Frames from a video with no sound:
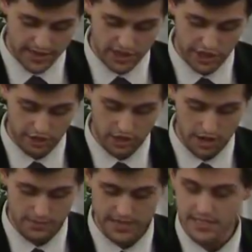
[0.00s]
shall
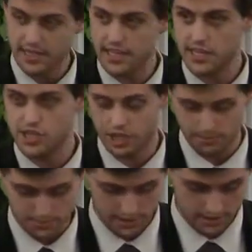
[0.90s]
come into
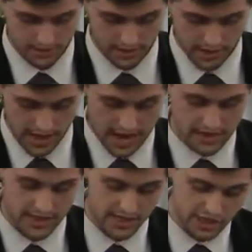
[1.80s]
Egypt, and
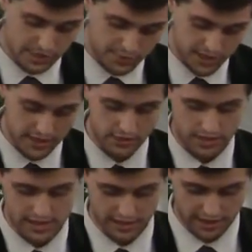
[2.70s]
the Egyptian into
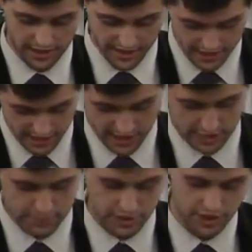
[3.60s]
Assyria, and the
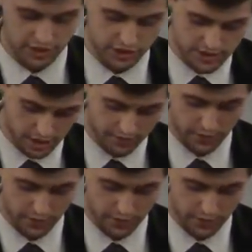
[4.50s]
Egyptian shall serve with